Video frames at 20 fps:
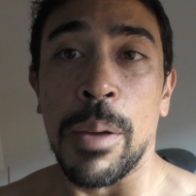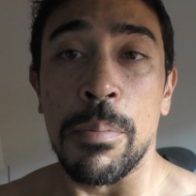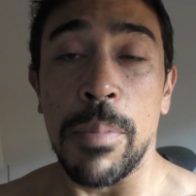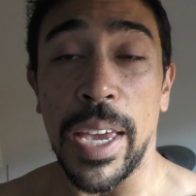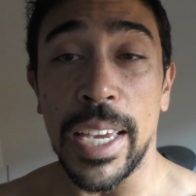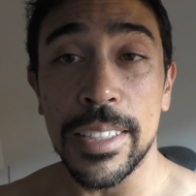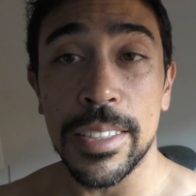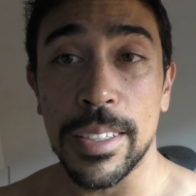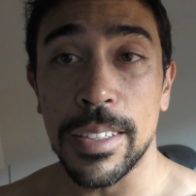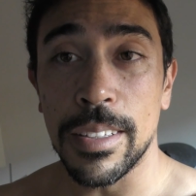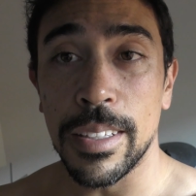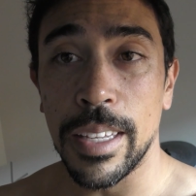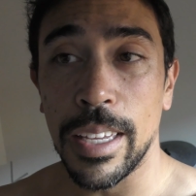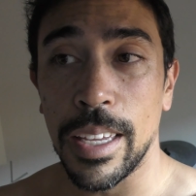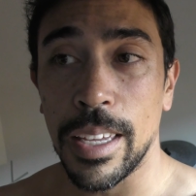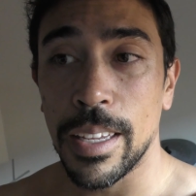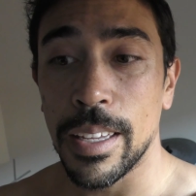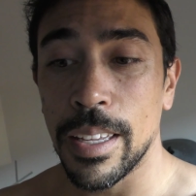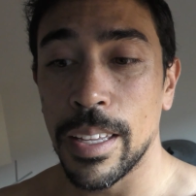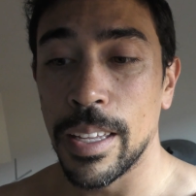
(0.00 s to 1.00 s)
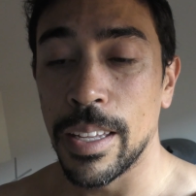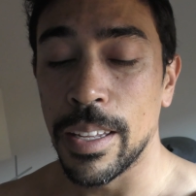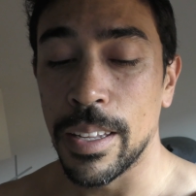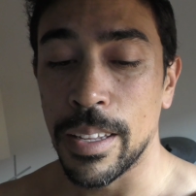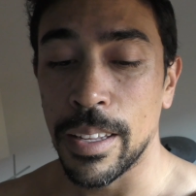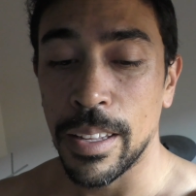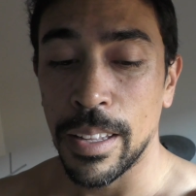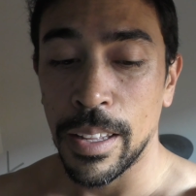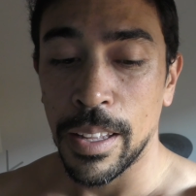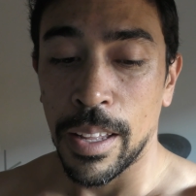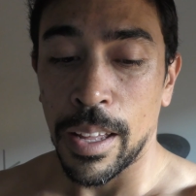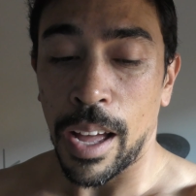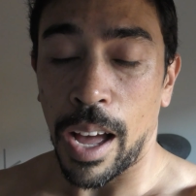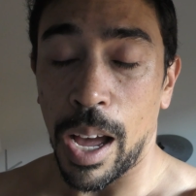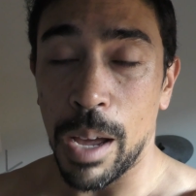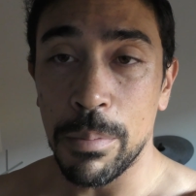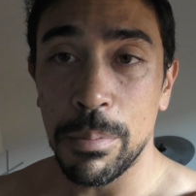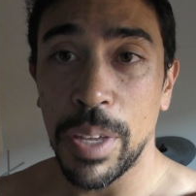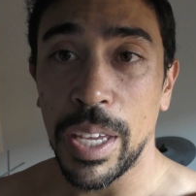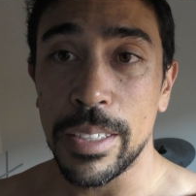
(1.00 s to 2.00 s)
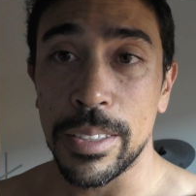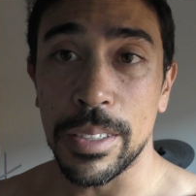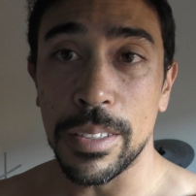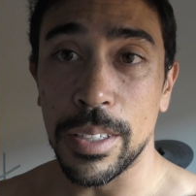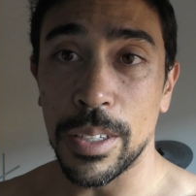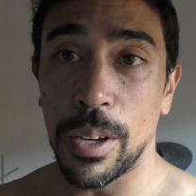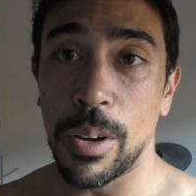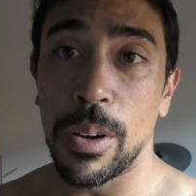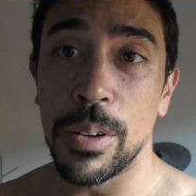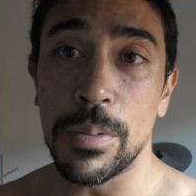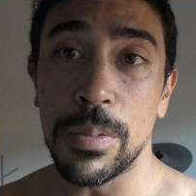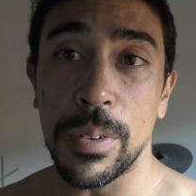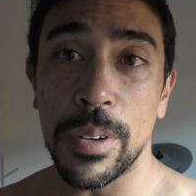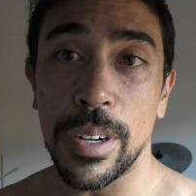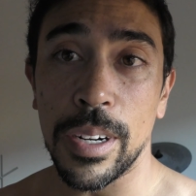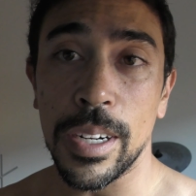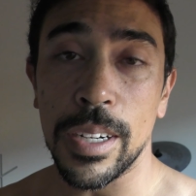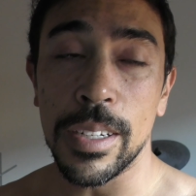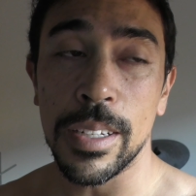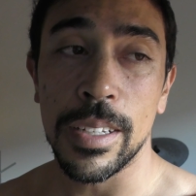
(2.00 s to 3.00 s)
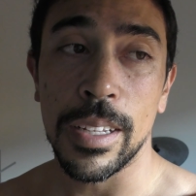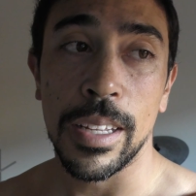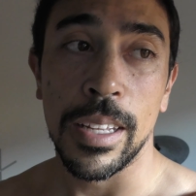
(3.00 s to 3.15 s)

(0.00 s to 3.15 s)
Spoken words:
I'm basically going for